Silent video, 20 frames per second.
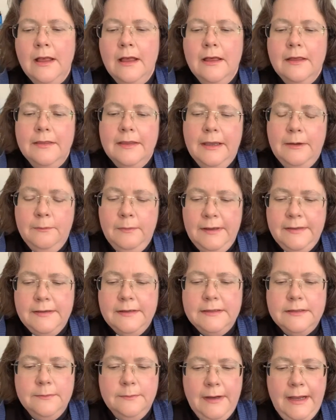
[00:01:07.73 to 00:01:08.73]
they
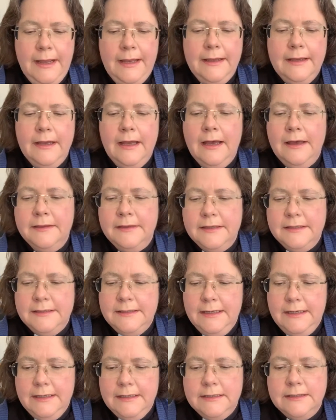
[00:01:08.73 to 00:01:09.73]
withered away. Other
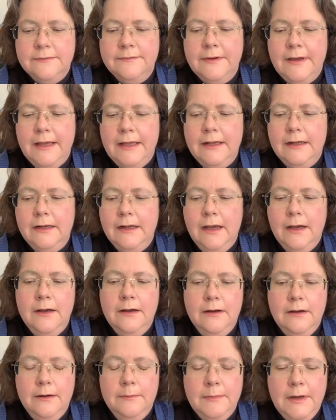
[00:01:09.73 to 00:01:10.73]
seeds fell
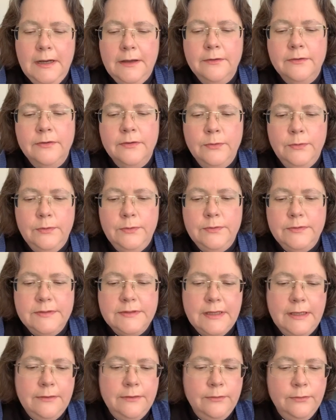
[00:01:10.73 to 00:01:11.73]
among thorns,
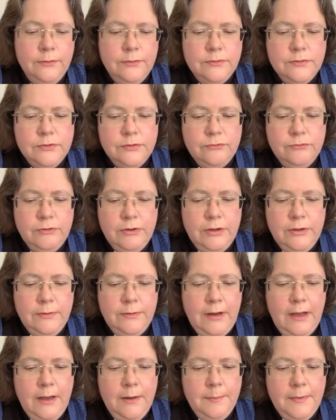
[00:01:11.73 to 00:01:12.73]
and thorns grew
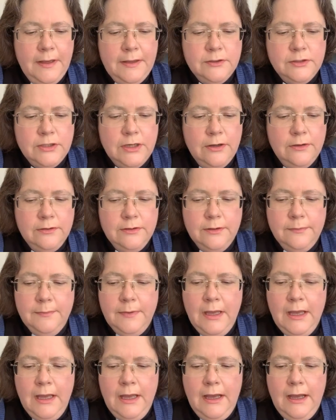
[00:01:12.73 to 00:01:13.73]
up and choked them.
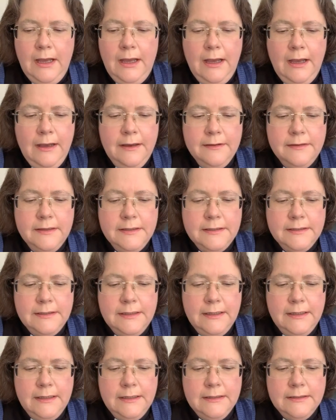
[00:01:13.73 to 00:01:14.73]
Other
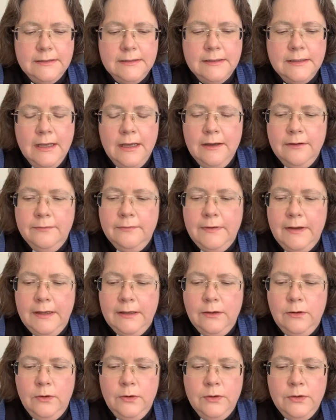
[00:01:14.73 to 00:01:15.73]
seeds fell
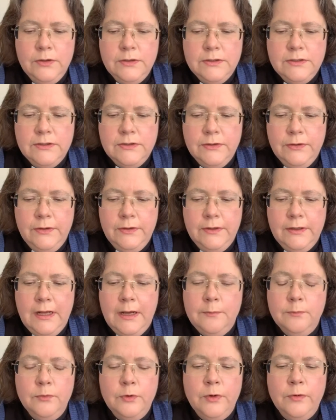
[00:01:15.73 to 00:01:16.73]
on good soil
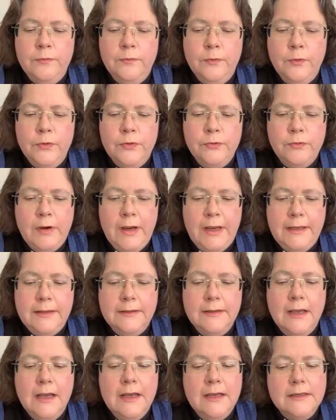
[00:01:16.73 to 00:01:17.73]
and brought forth
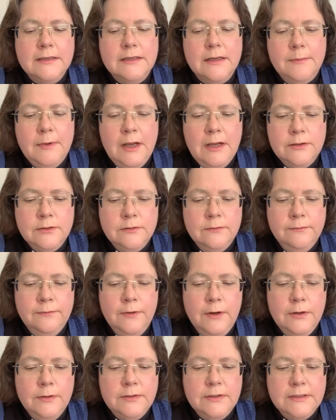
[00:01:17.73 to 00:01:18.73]
grain, some
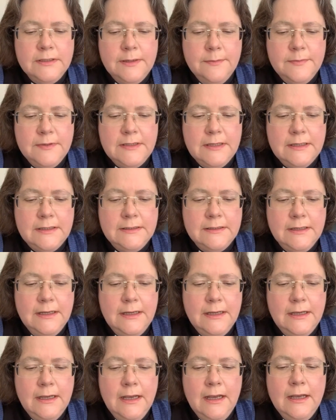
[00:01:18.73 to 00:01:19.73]
100-fold, some
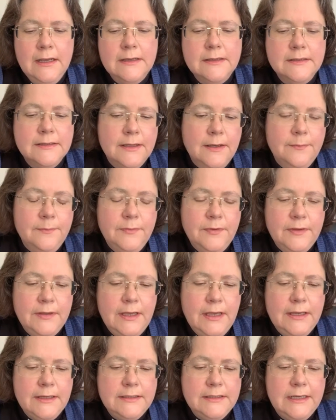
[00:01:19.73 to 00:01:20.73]
60, some
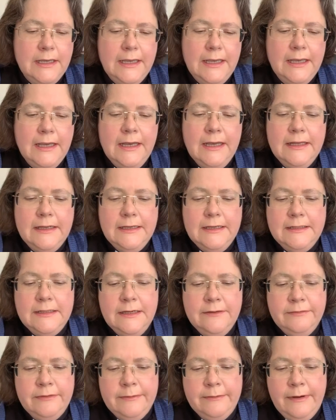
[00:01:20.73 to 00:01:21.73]
30. Let
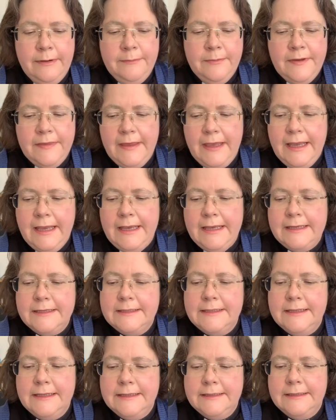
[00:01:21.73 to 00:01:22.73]
everyone with ears
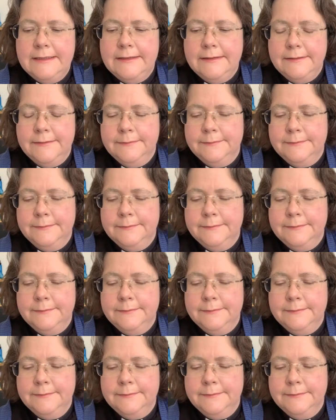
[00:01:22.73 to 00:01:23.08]
listen."